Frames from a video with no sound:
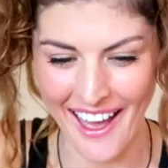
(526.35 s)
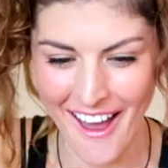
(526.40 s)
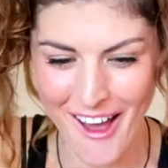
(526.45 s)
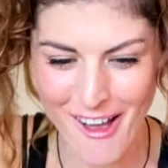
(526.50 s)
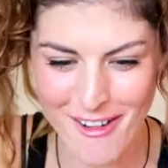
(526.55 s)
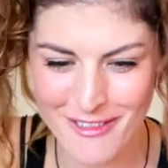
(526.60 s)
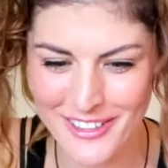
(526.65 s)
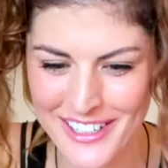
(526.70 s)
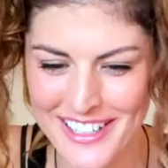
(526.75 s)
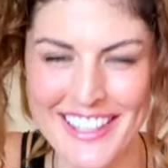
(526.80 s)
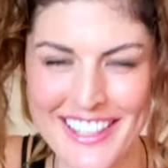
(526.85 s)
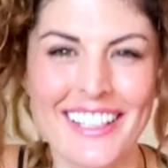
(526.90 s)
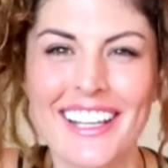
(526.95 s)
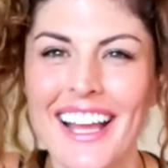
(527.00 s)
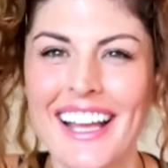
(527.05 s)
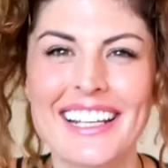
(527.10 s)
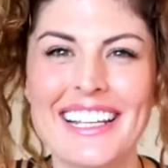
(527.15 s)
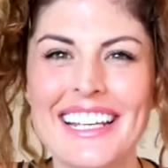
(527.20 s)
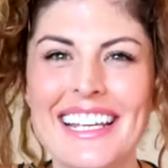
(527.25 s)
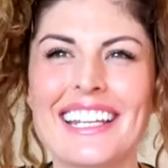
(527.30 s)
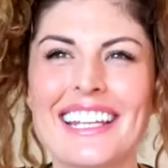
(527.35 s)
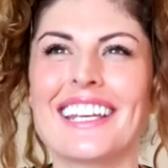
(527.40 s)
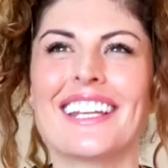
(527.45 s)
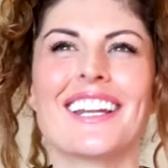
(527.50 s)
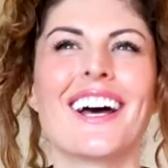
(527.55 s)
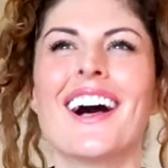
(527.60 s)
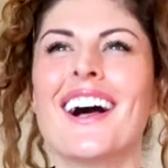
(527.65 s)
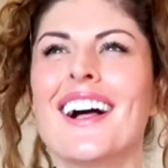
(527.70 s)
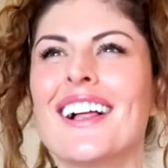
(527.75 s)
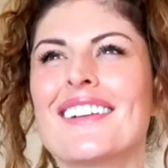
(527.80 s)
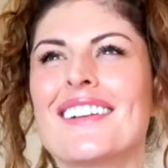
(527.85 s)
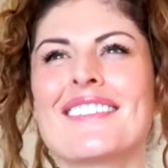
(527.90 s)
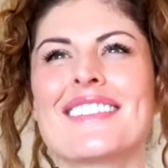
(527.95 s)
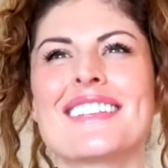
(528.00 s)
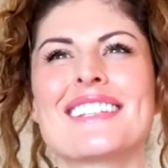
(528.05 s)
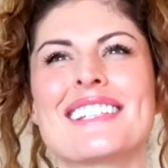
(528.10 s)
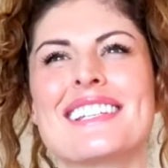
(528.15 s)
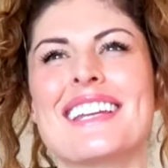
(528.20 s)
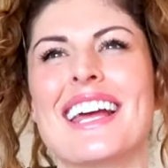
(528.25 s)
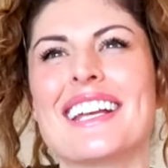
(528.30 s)
everything I needed, all of
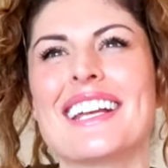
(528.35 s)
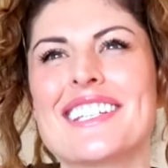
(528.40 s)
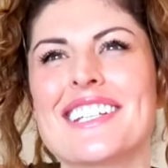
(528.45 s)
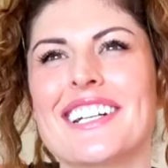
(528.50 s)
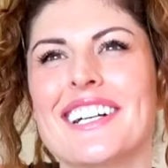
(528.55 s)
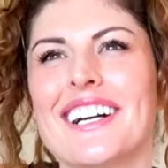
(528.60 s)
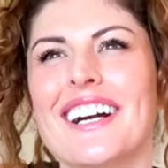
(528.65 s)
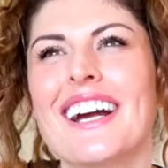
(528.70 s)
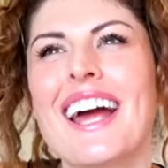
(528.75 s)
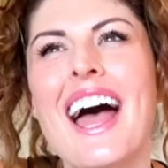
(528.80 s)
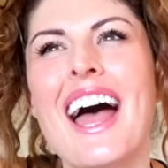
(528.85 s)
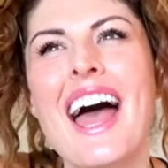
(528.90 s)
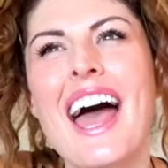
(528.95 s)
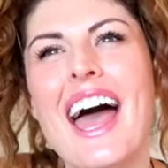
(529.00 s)
this nature.